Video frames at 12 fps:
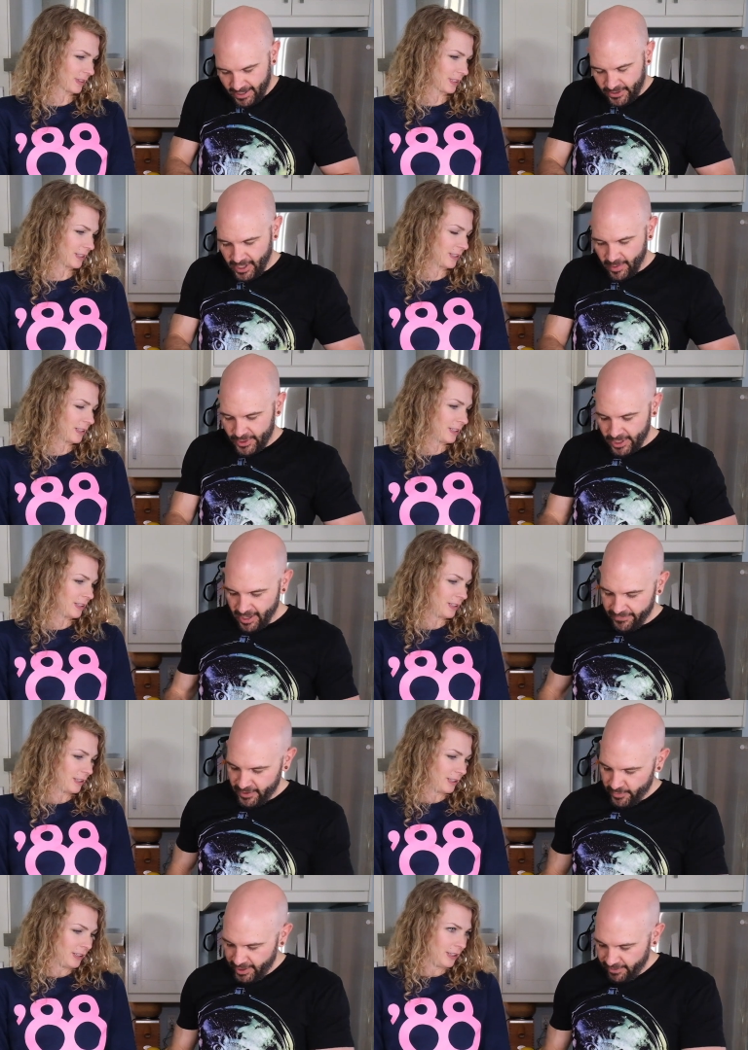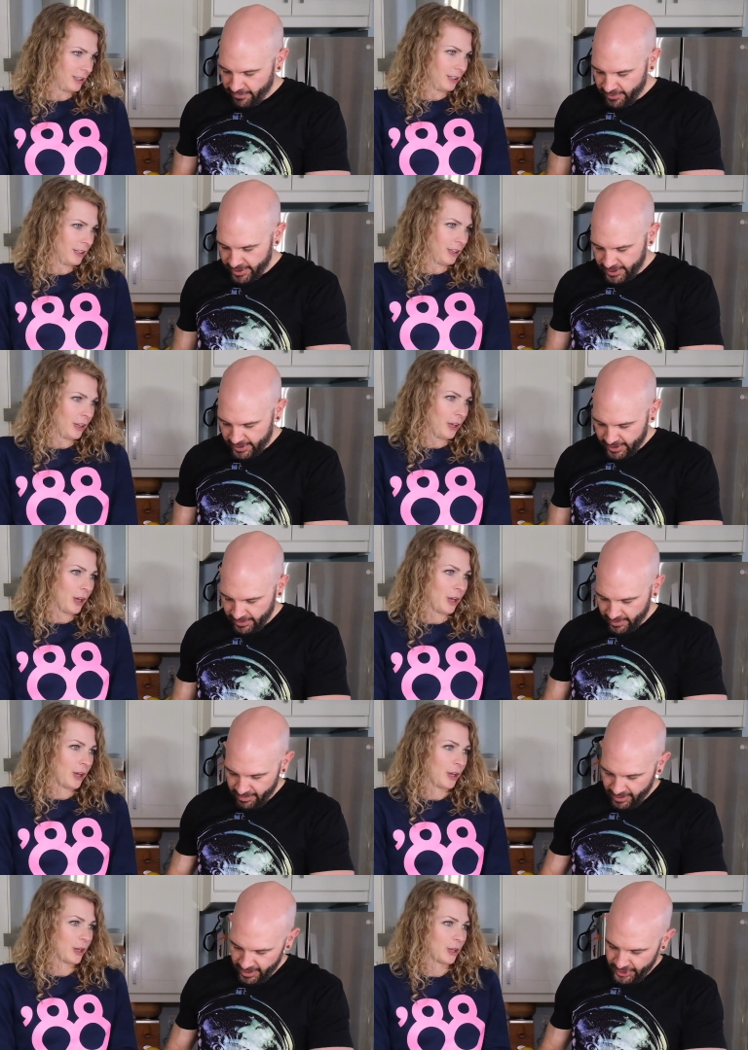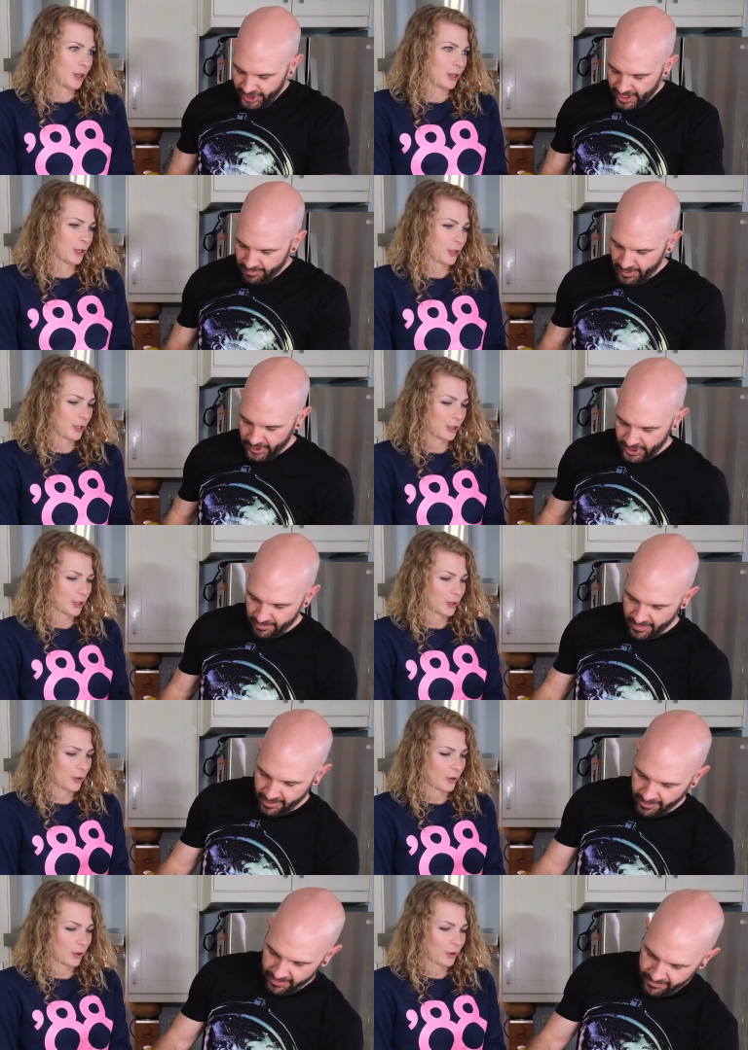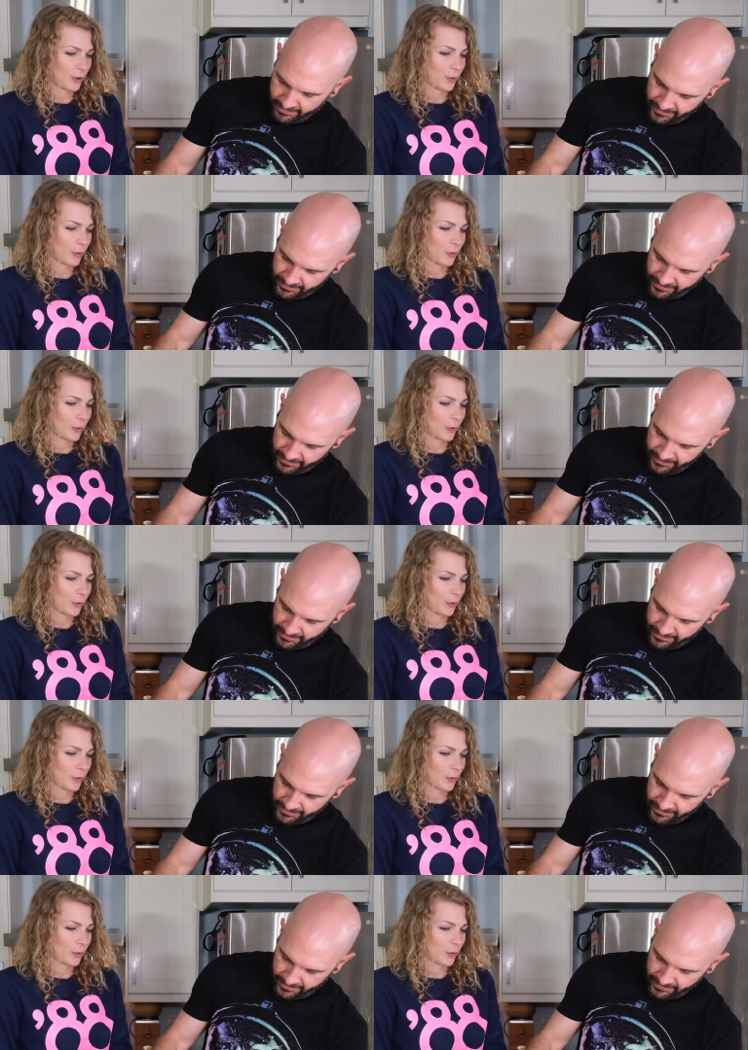Speaker 1: So how much coffee do we need for this in championship method?